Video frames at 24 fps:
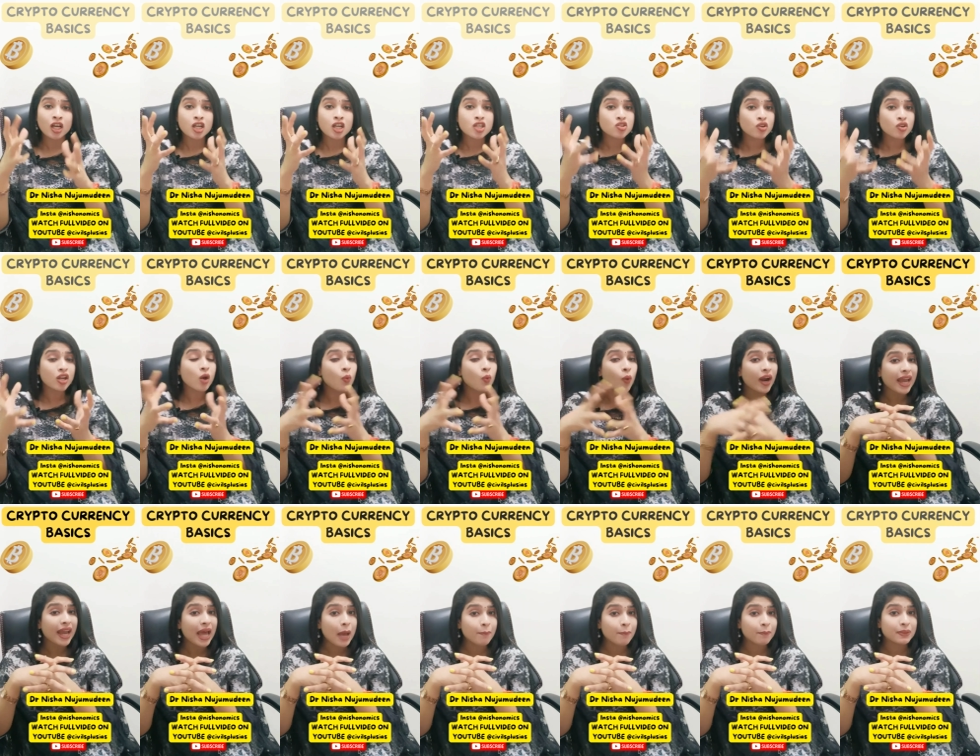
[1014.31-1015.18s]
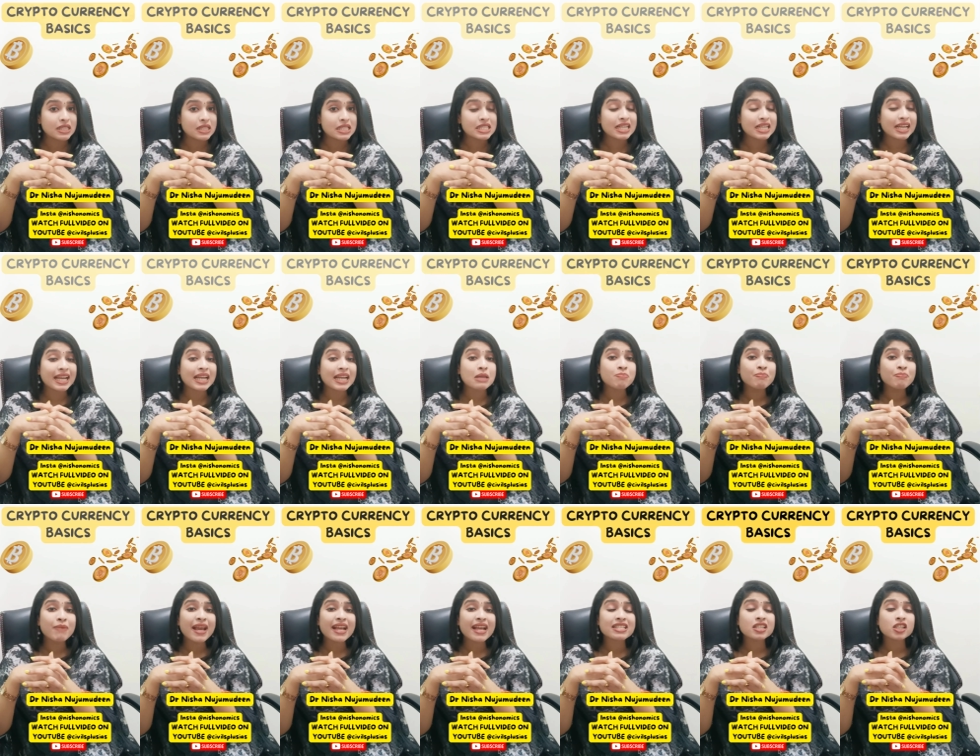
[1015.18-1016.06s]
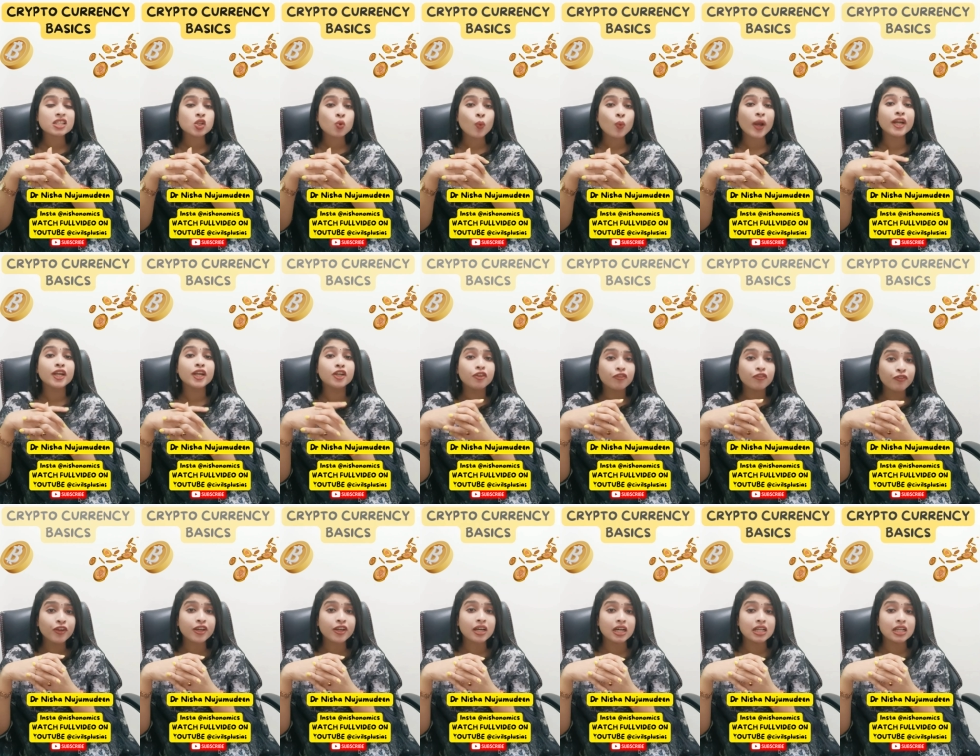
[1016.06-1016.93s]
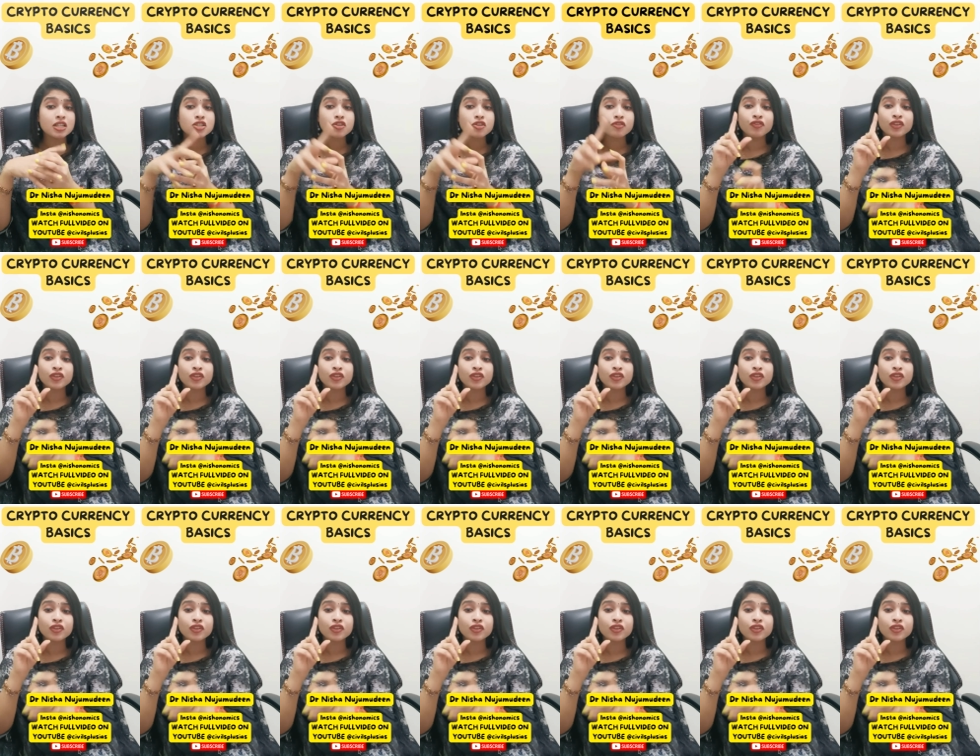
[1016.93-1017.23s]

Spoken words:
So now what happens? It makes it quite difficult